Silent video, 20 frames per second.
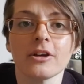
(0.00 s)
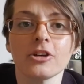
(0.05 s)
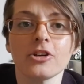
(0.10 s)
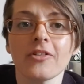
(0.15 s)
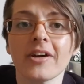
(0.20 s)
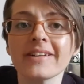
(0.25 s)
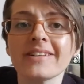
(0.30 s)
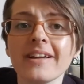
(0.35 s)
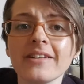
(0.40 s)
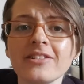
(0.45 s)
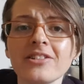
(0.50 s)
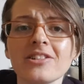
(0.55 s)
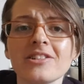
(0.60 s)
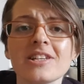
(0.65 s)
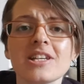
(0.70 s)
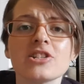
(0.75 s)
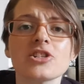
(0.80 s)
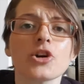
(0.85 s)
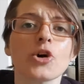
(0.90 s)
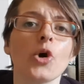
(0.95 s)
Your
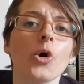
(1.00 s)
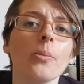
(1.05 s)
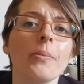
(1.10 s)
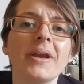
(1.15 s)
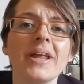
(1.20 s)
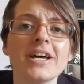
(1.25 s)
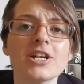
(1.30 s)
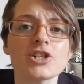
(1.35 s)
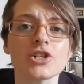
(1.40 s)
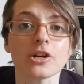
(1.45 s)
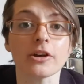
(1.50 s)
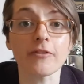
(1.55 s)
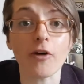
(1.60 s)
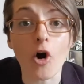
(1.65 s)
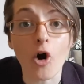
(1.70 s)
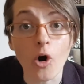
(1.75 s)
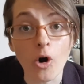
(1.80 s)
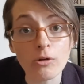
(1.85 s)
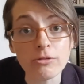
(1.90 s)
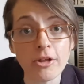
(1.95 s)
identity is a culmination of
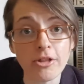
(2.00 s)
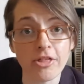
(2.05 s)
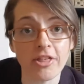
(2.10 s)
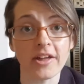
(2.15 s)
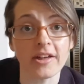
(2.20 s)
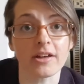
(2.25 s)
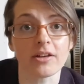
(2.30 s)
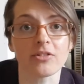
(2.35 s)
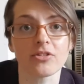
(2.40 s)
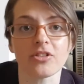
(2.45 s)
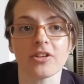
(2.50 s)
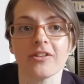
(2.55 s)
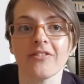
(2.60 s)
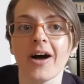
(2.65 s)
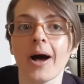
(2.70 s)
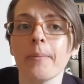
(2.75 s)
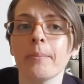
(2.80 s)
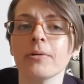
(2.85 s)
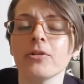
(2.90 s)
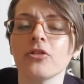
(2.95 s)
all the things that have
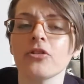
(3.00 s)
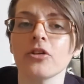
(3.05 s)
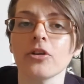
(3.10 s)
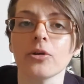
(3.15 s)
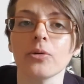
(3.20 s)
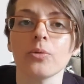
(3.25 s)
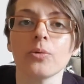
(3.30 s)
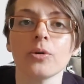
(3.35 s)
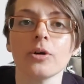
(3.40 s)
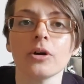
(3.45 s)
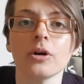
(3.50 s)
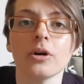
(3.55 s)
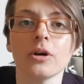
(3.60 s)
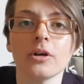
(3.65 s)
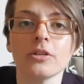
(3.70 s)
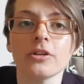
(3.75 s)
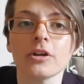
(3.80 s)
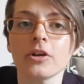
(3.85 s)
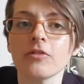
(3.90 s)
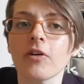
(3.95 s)
happened to you,
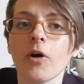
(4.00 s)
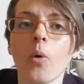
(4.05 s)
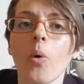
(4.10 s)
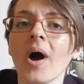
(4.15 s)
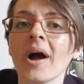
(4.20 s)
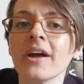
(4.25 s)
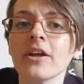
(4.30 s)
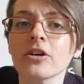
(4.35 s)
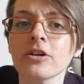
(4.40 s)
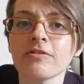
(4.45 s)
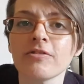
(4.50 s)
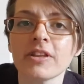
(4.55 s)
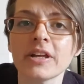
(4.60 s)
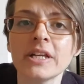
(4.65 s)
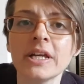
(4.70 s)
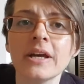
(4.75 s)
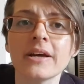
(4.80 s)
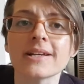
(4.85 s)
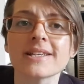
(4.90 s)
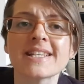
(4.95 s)
that you've acquired over the
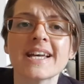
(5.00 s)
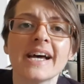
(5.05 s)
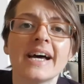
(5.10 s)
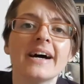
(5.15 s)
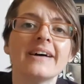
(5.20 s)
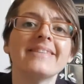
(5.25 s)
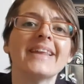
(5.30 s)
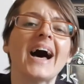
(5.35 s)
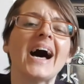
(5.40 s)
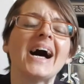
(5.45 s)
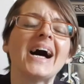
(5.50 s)
years, and that